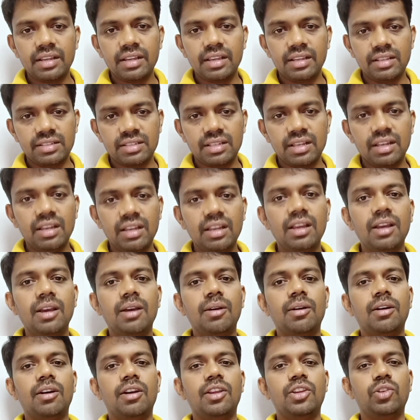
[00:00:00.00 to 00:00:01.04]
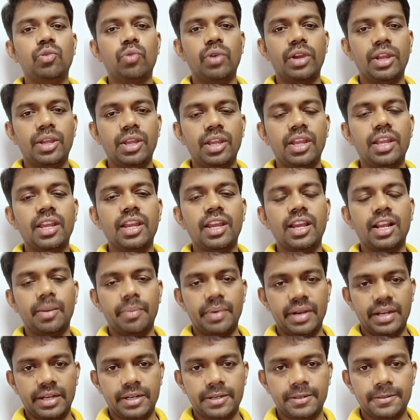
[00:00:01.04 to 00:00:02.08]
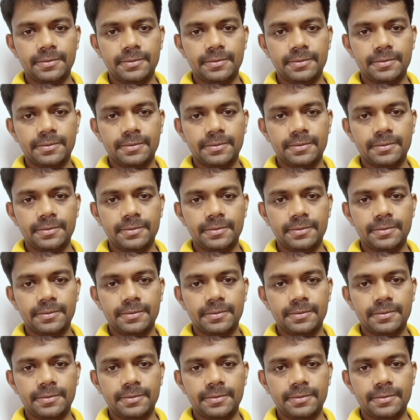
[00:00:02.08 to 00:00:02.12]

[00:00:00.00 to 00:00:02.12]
is the U I element